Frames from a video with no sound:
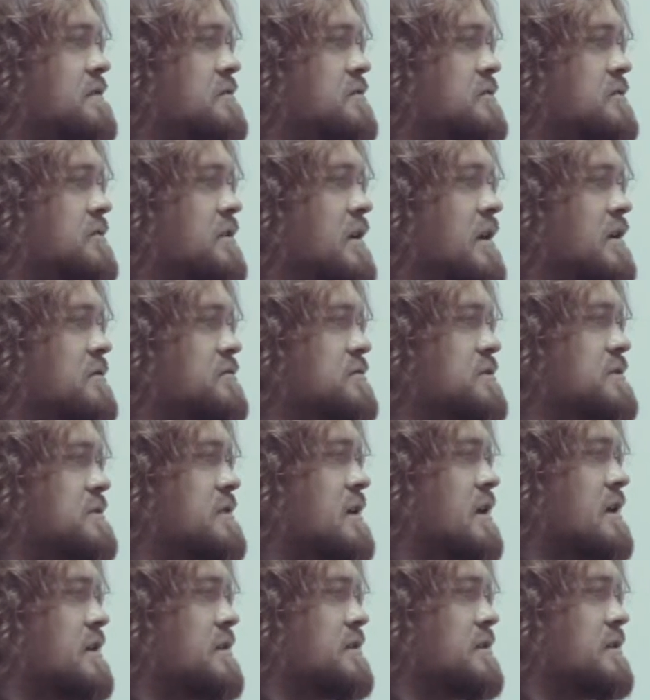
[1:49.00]
to $100
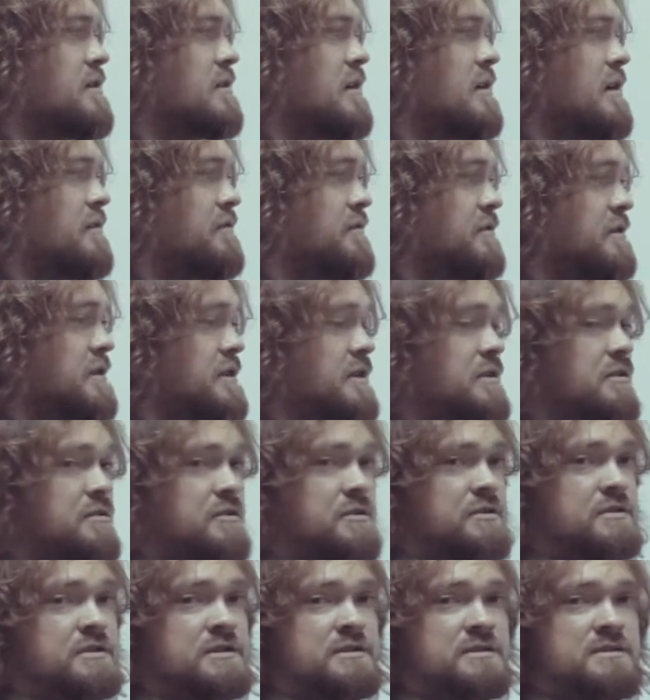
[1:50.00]
affiliate
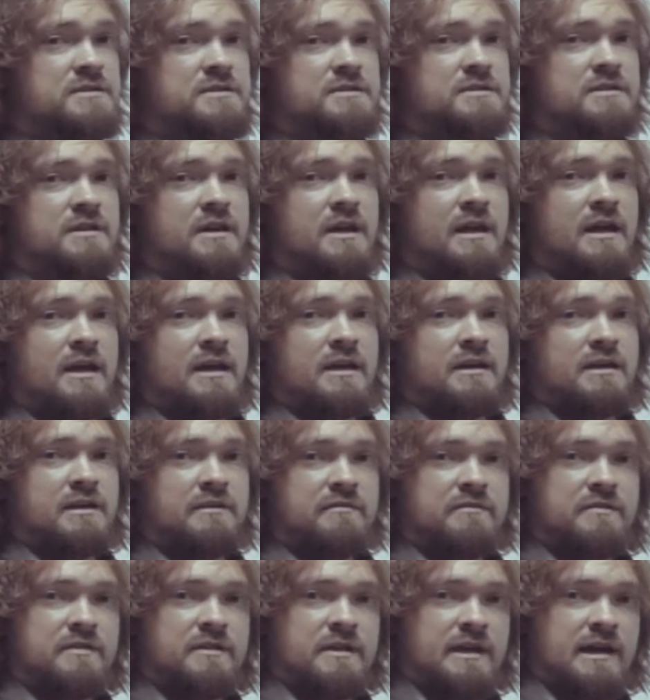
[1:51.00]
earnings,
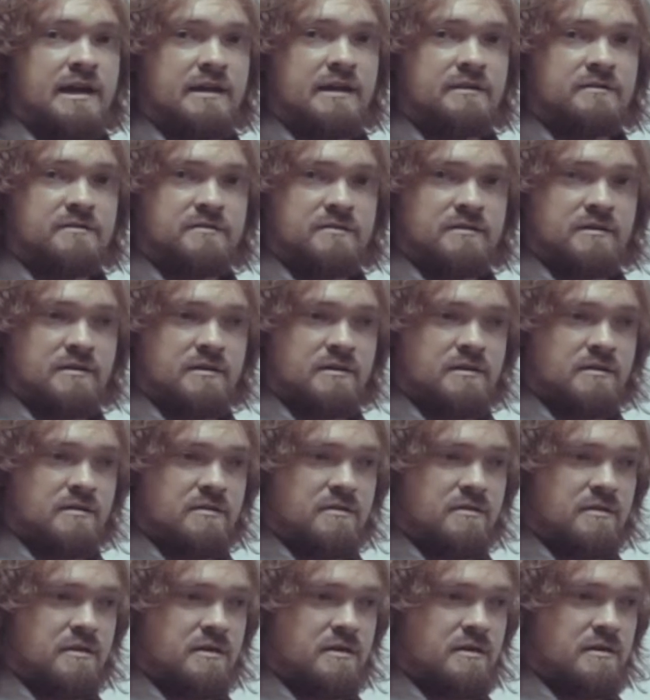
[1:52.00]
given that
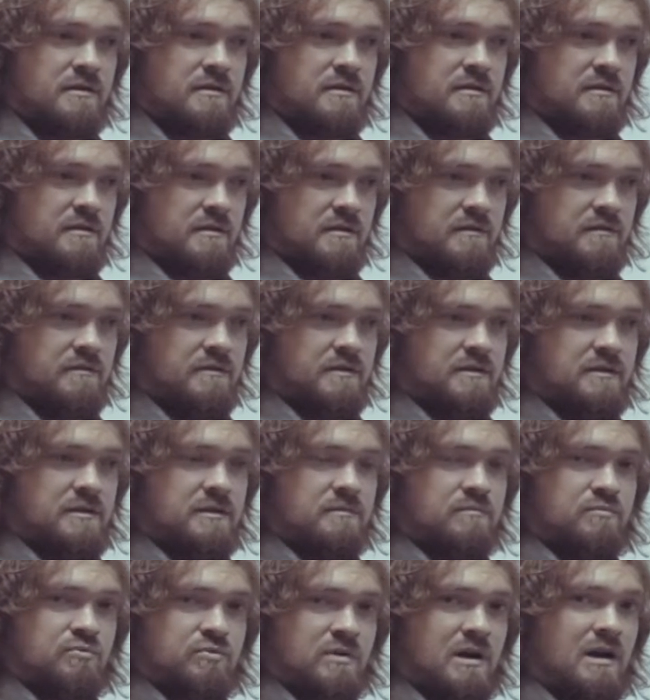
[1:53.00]
the
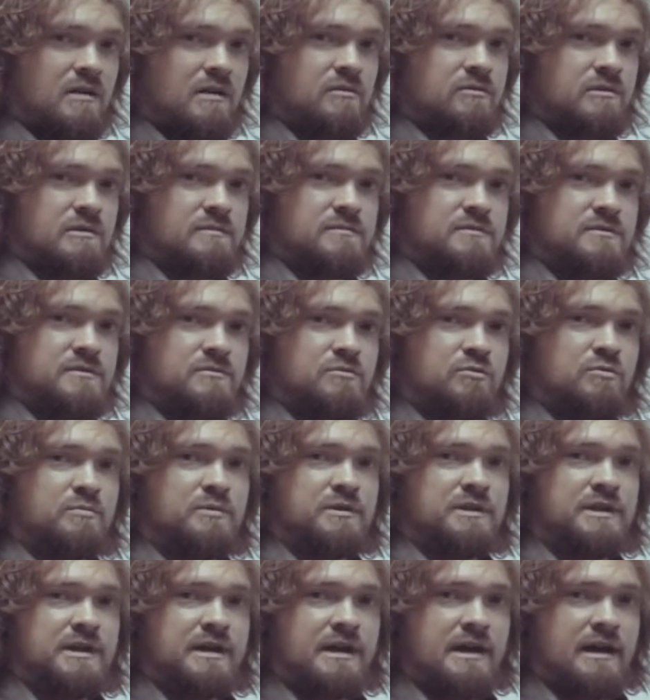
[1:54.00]
affiliate programs
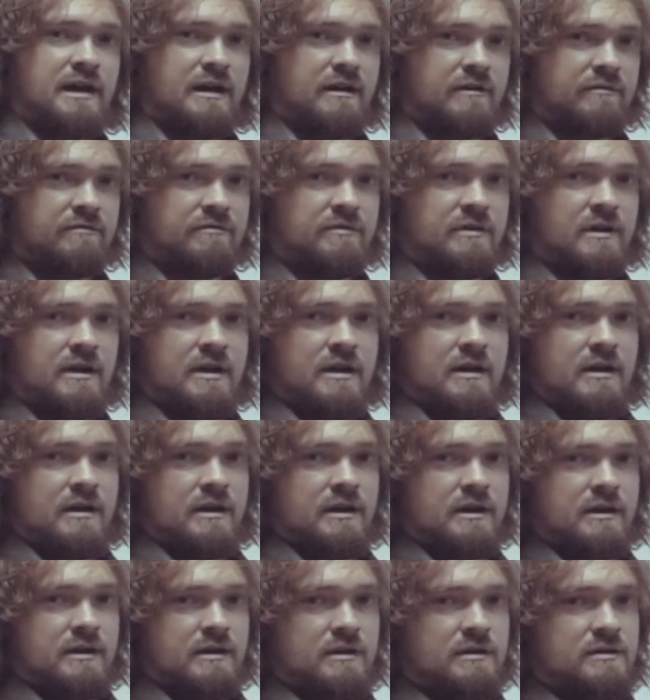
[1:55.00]
normally have
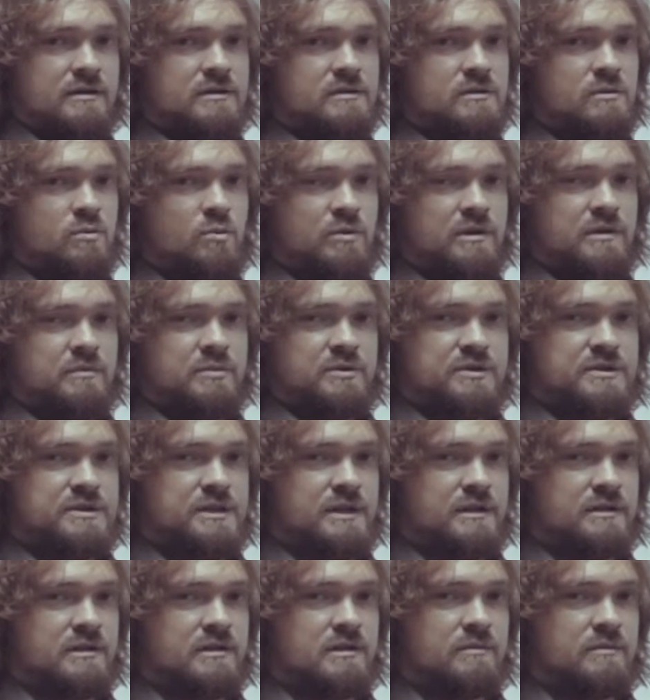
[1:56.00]
a
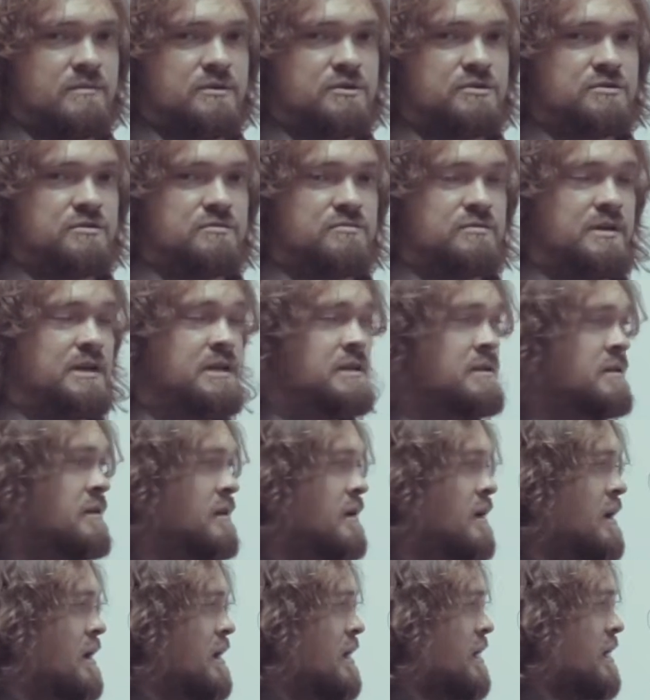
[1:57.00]
20% commission rate.
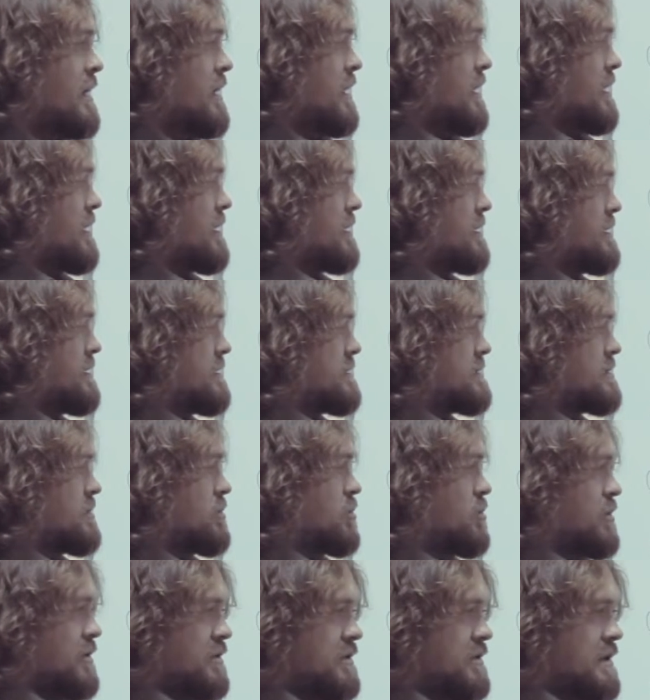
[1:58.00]

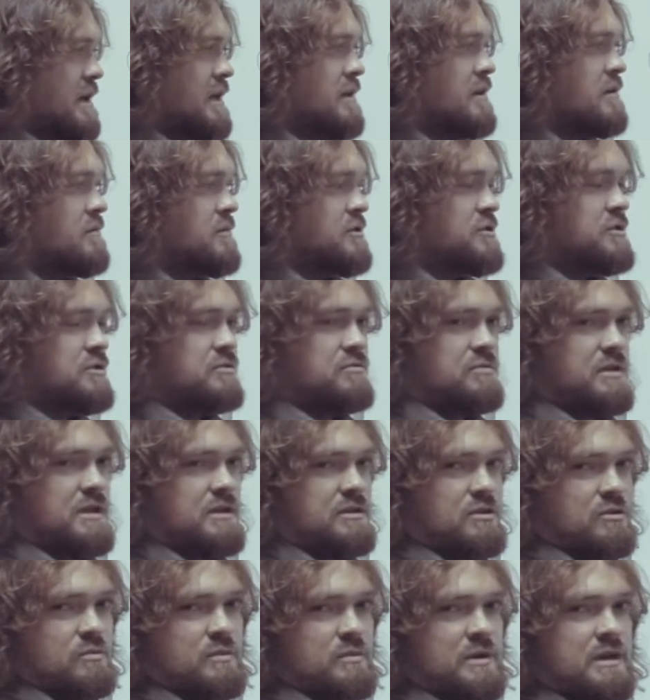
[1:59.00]
So with that commission
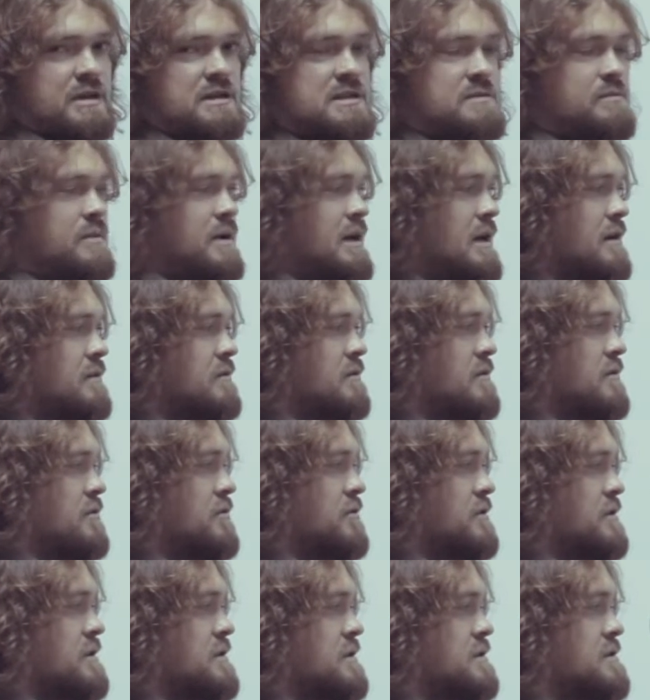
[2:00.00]
rate, you may expect the
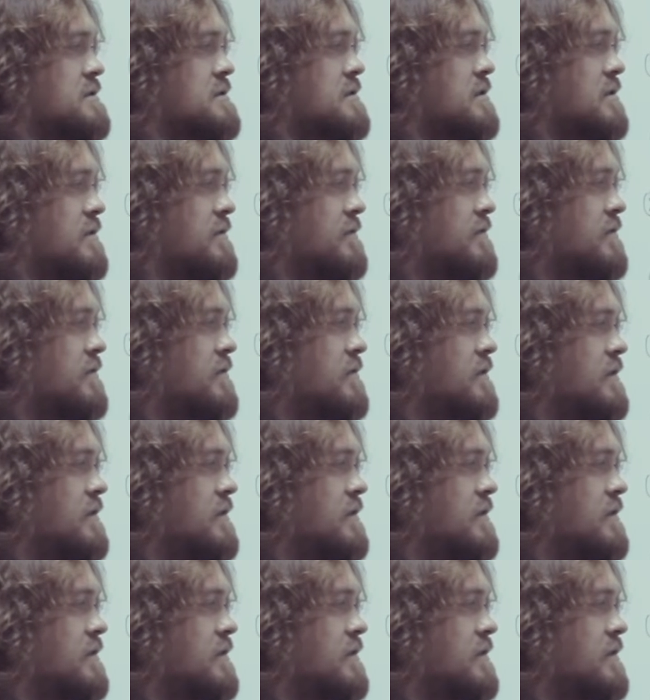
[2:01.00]
earnings of